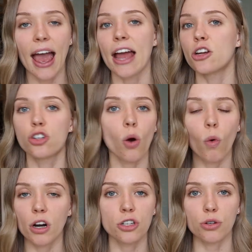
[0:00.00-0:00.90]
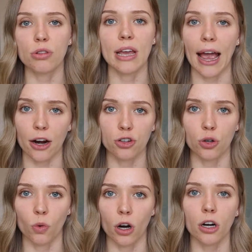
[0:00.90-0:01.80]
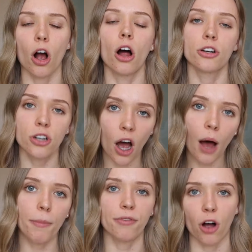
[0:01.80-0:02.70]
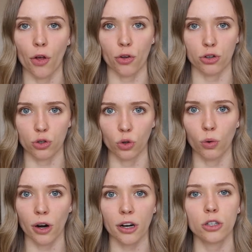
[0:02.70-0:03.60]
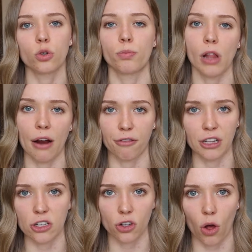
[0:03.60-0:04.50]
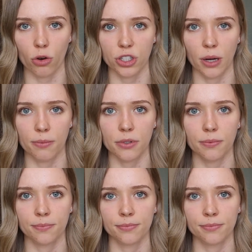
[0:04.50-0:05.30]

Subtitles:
and don't want to do the extra work on top of all their schoolwork to apply for these scholarships.